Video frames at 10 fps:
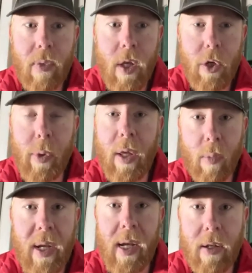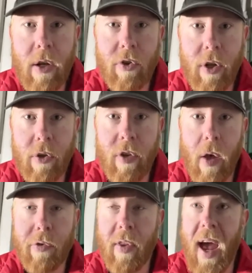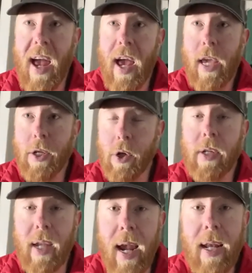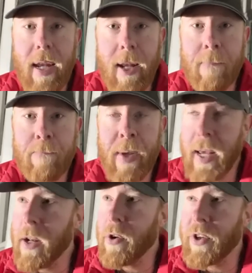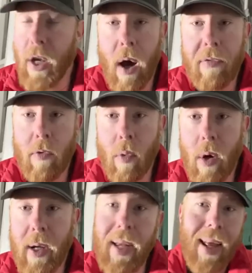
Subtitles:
you can recondition yourself so that you're gaining energy off of working.